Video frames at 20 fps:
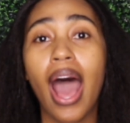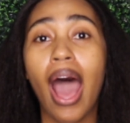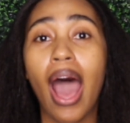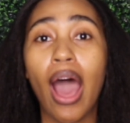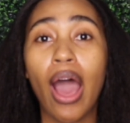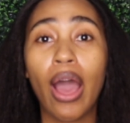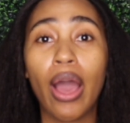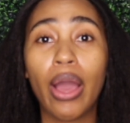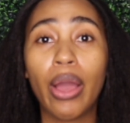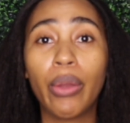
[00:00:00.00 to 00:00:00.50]

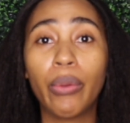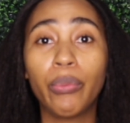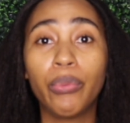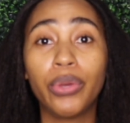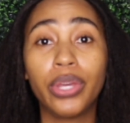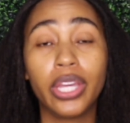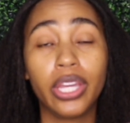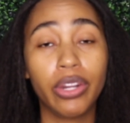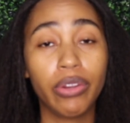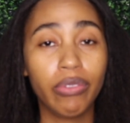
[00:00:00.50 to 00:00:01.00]
I
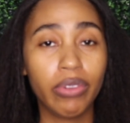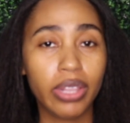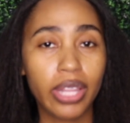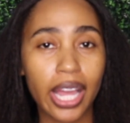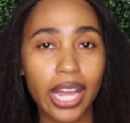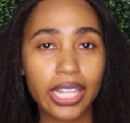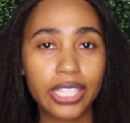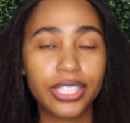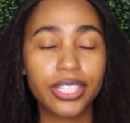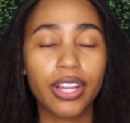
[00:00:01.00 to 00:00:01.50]
would get a
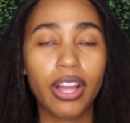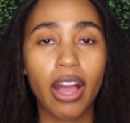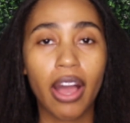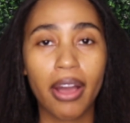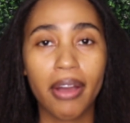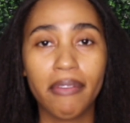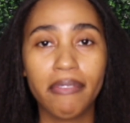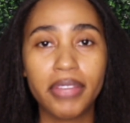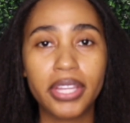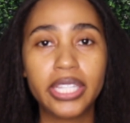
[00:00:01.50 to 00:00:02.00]
relaxer
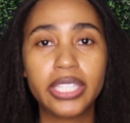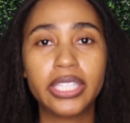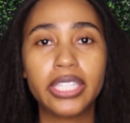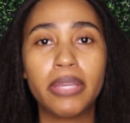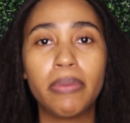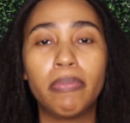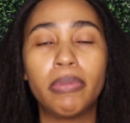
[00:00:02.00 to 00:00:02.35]
obviously,